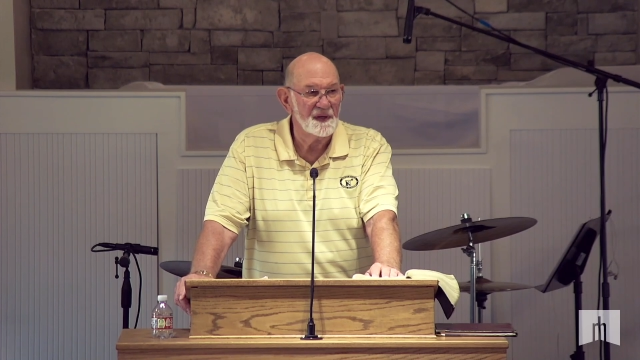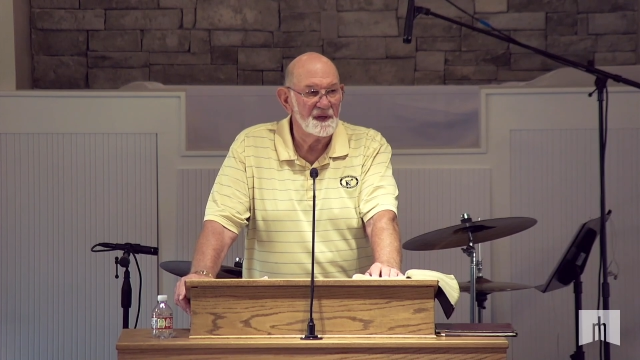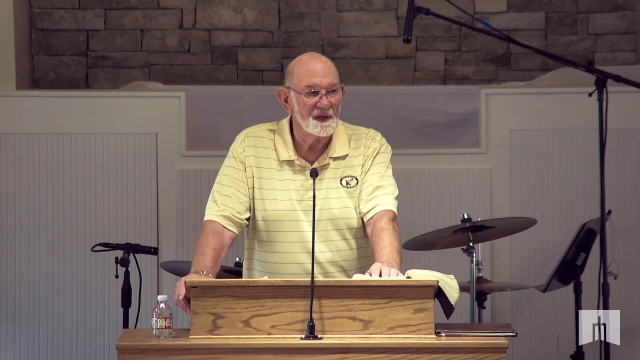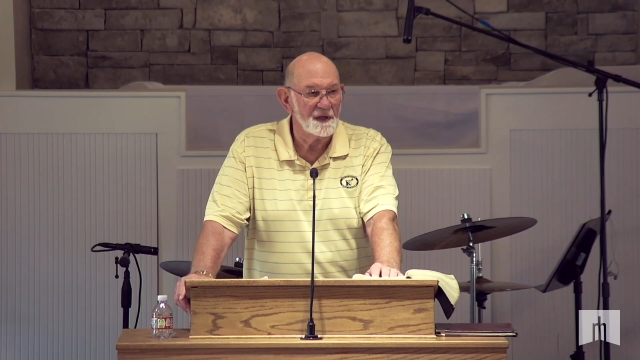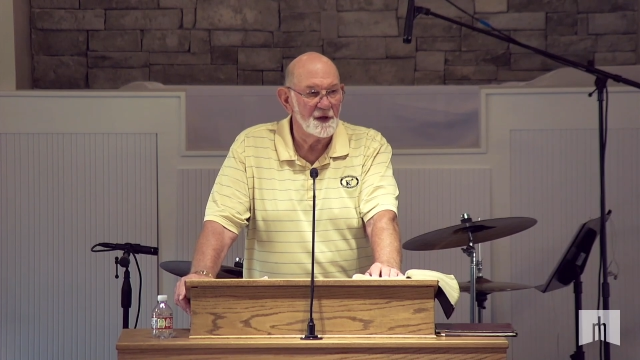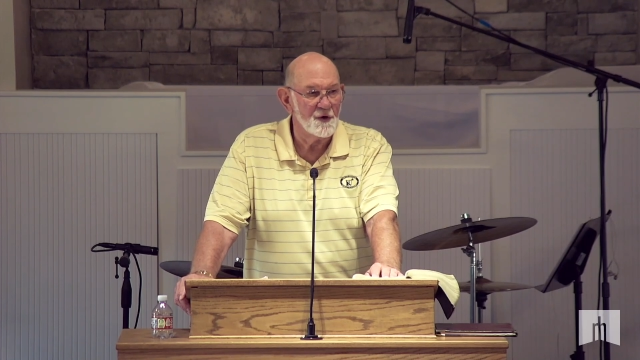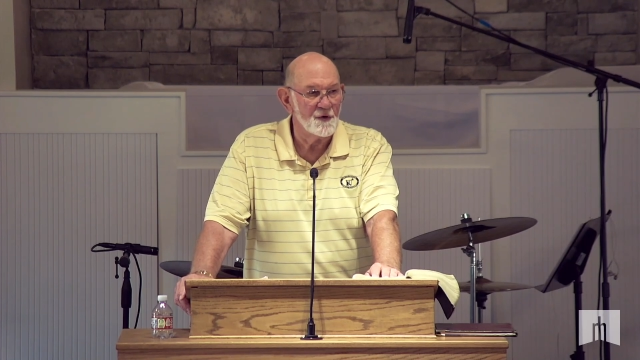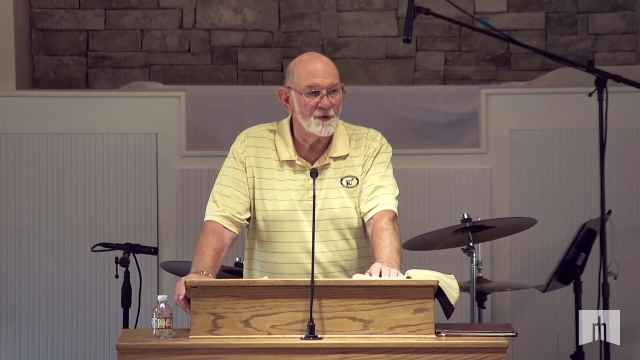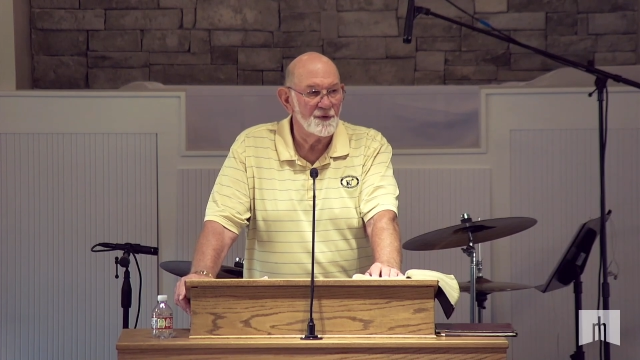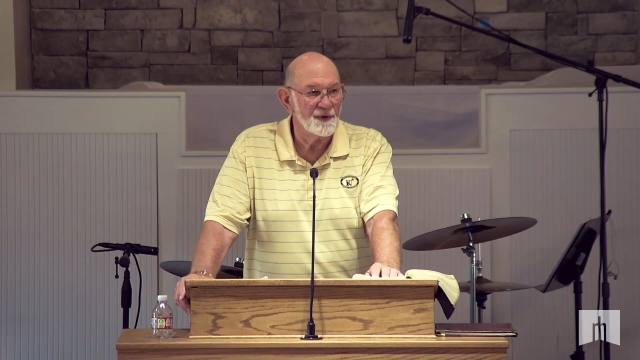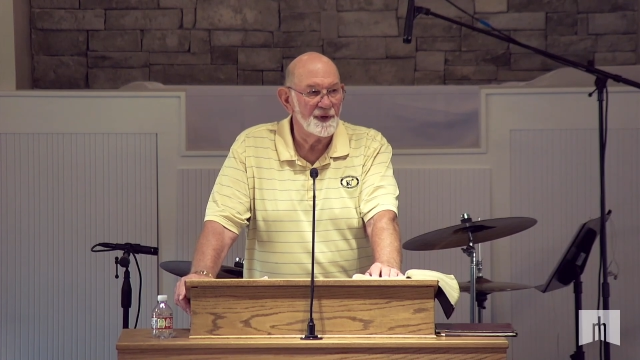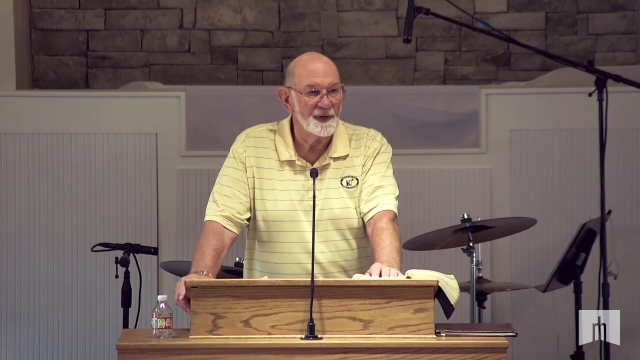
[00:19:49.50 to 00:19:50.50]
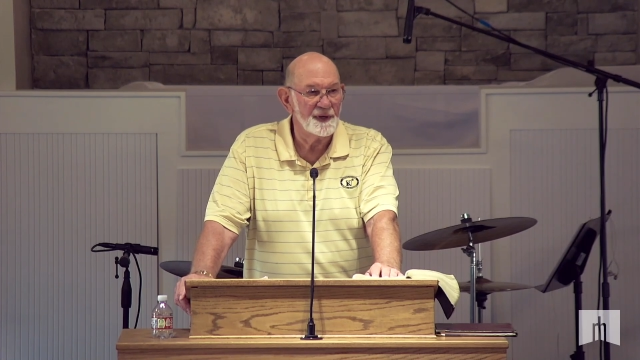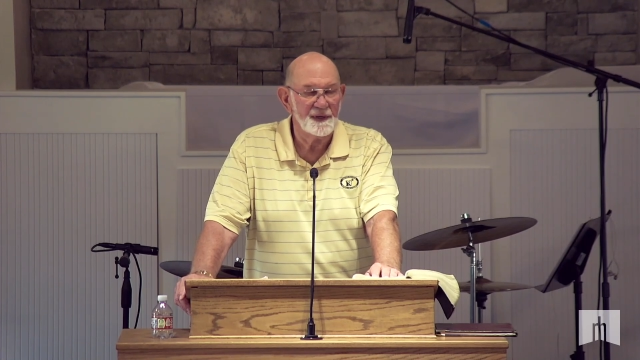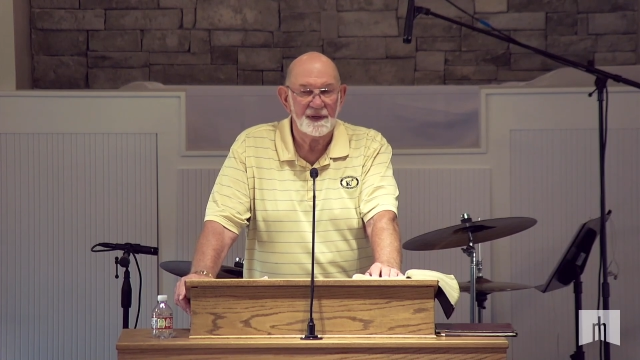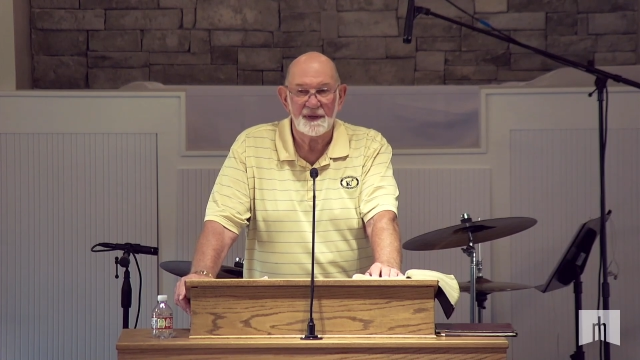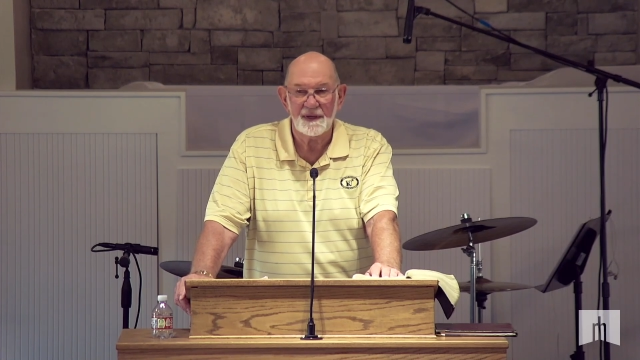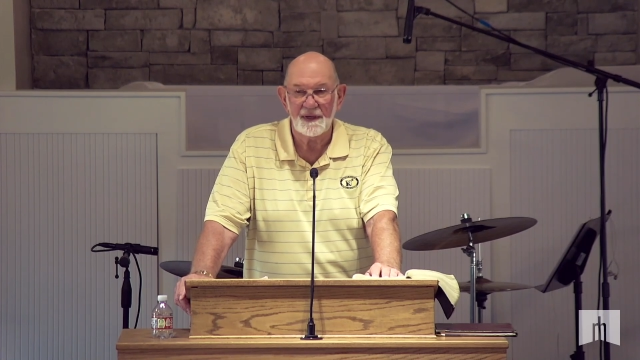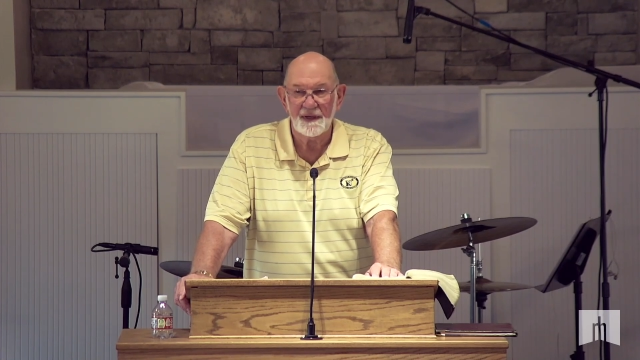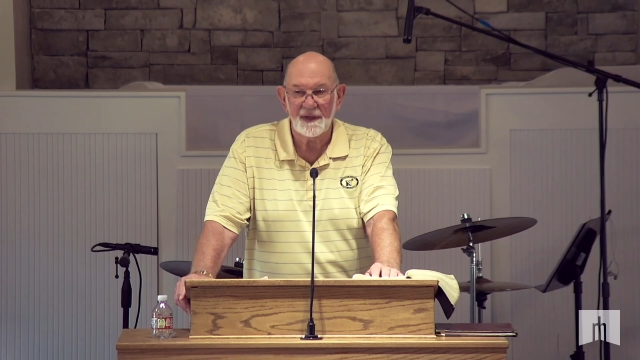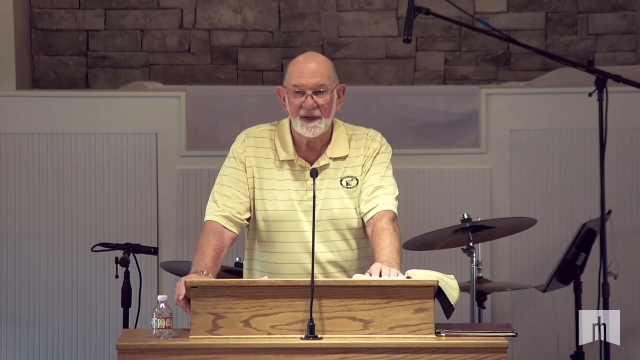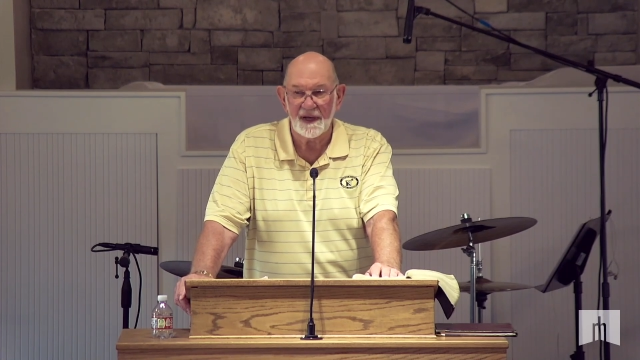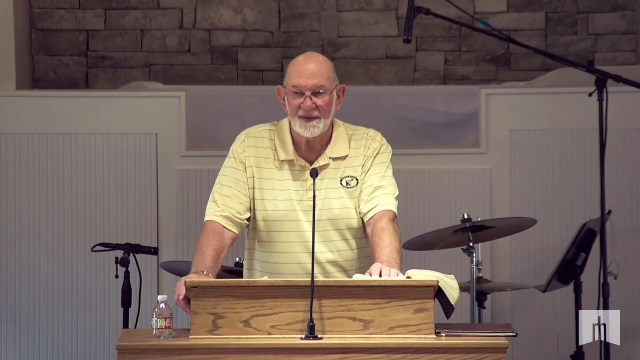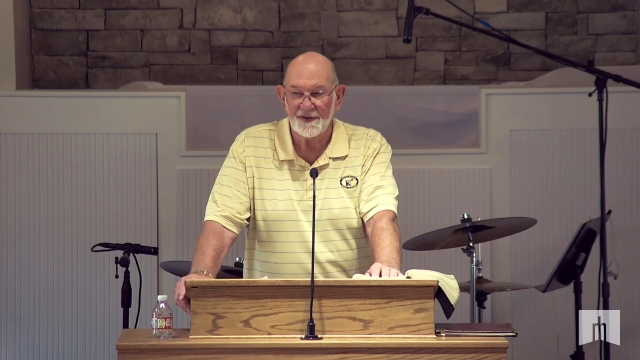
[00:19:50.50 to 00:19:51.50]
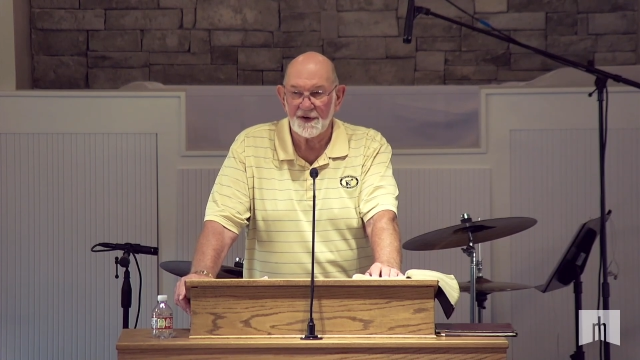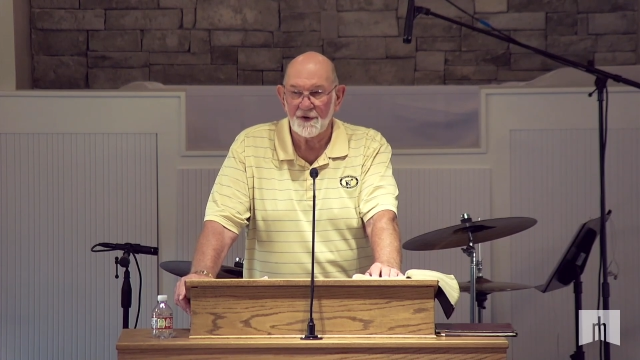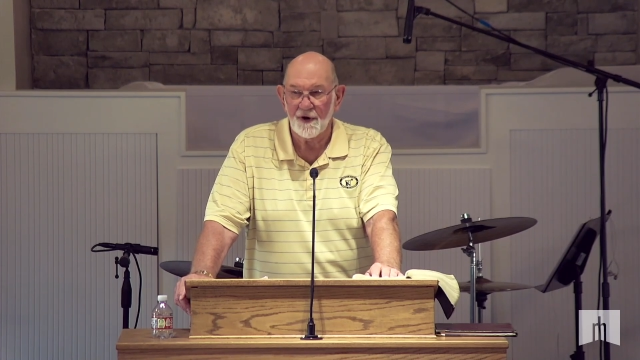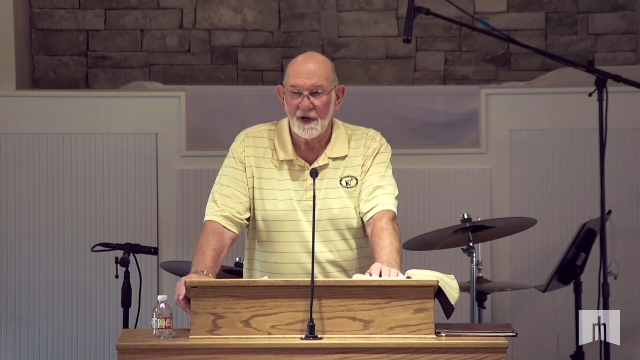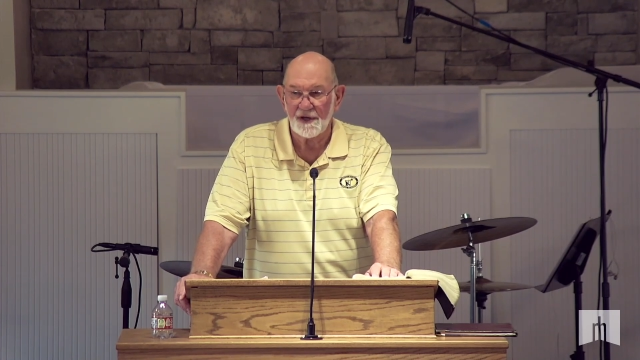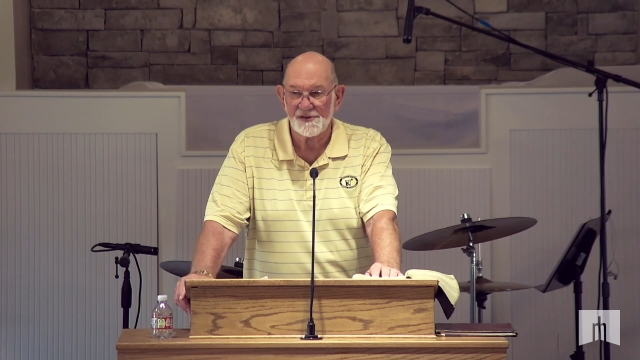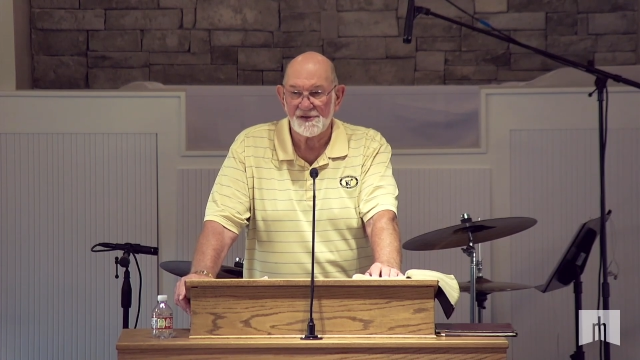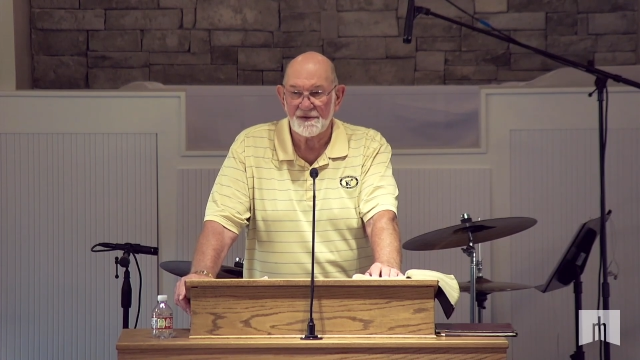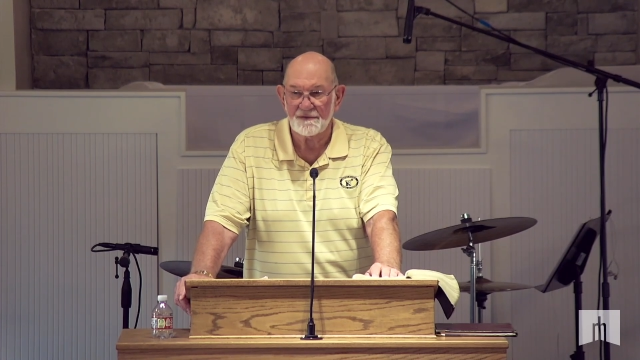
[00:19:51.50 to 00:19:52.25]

alone on the cross.